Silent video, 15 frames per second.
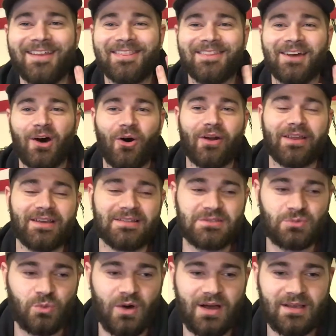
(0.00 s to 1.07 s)
the
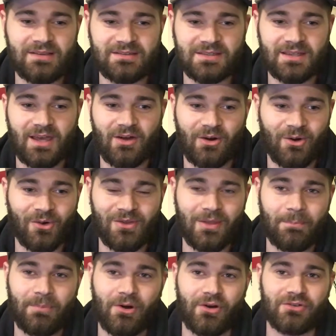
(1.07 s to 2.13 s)
audience was, or, or
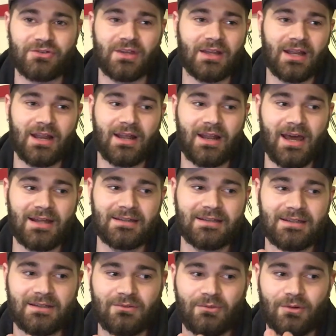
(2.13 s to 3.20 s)
the person, and, and I
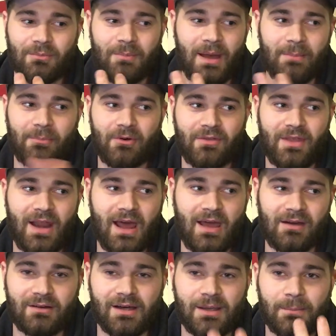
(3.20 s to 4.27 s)
did remember that
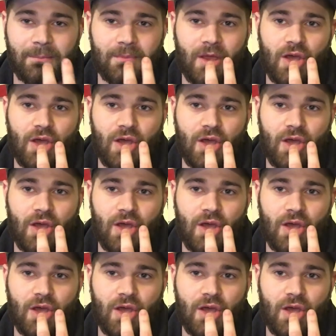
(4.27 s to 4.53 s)
I like